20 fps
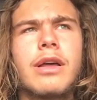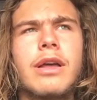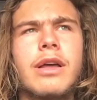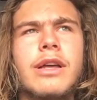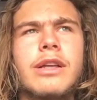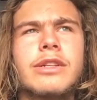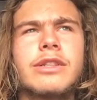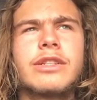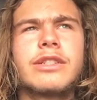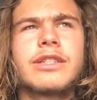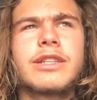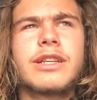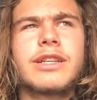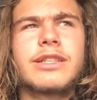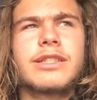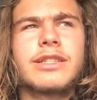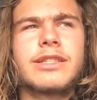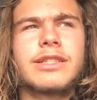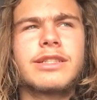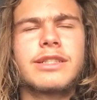just because
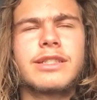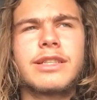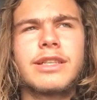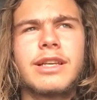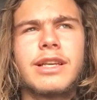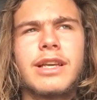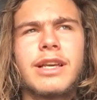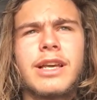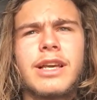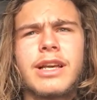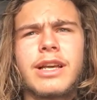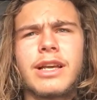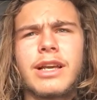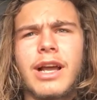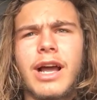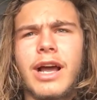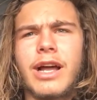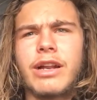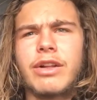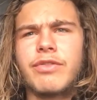it's
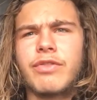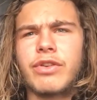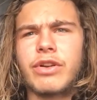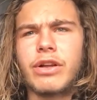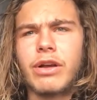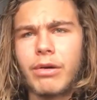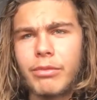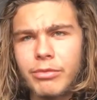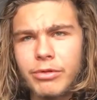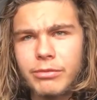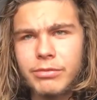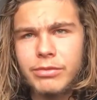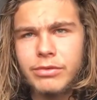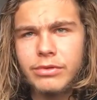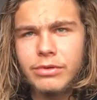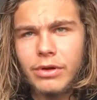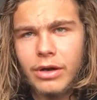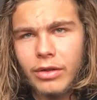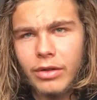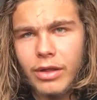kind of
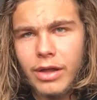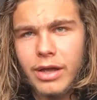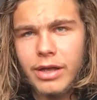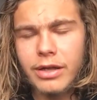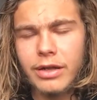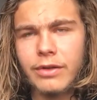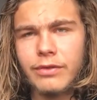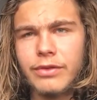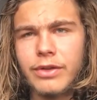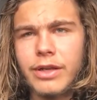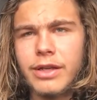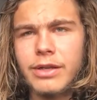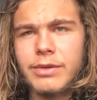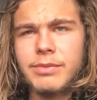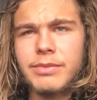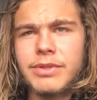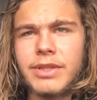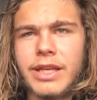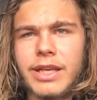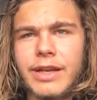uncomfortable a lot of
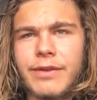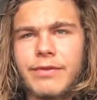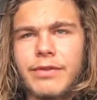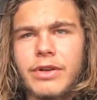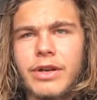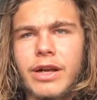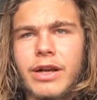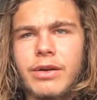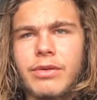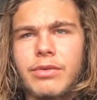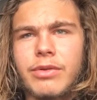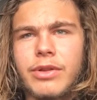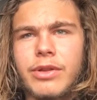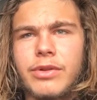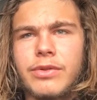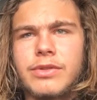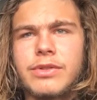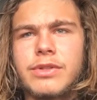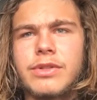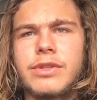times. Like, if you're not
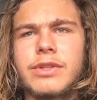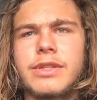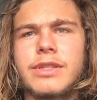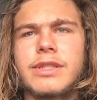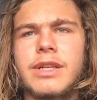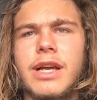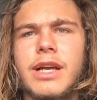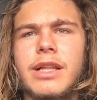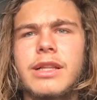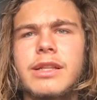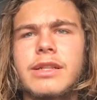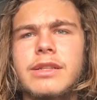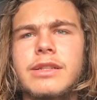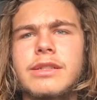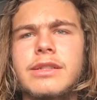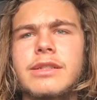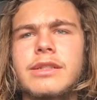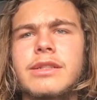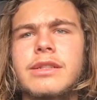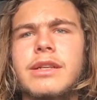used to the
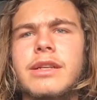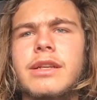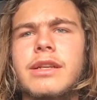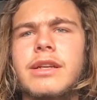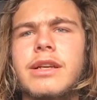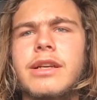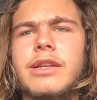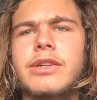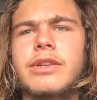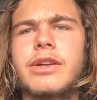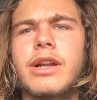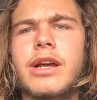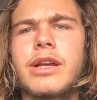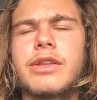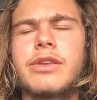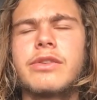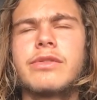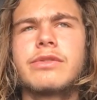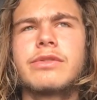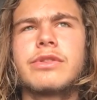silence and you're not
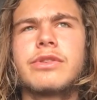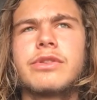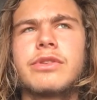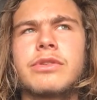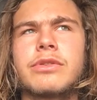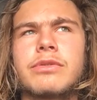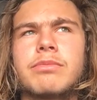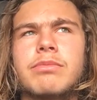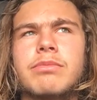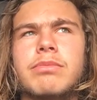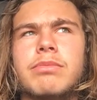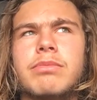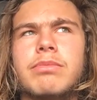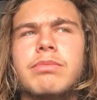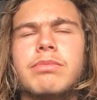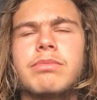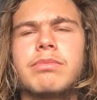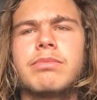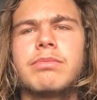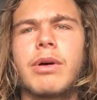used to your
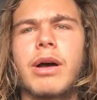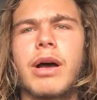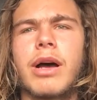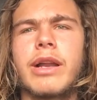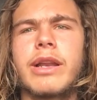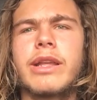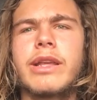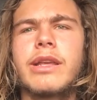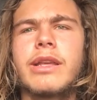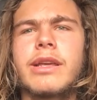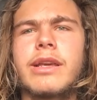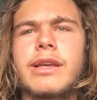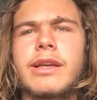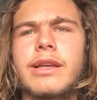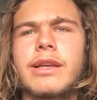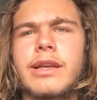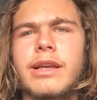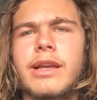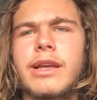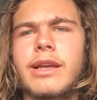body,
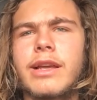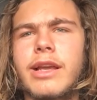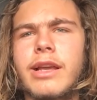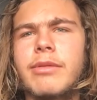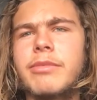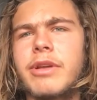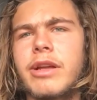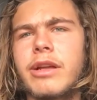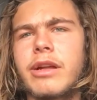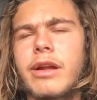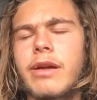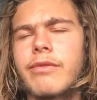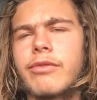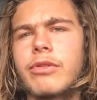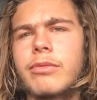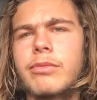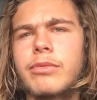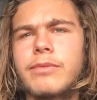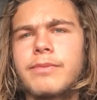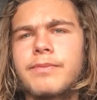it can be
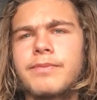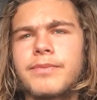uncomfortable.